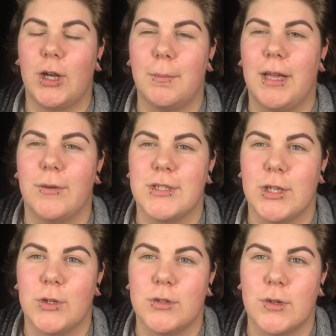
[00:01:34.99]
a couple hours
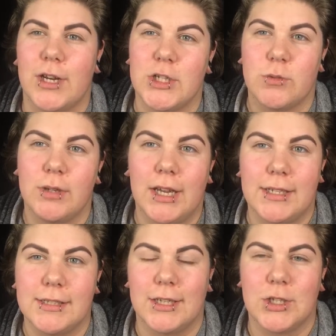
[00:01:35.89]
ago, so I just went
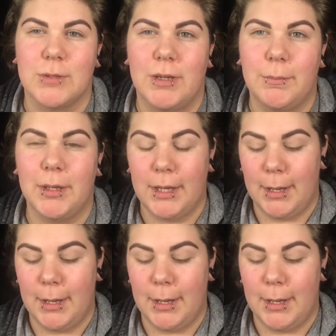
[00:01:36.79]
ahead and touched them up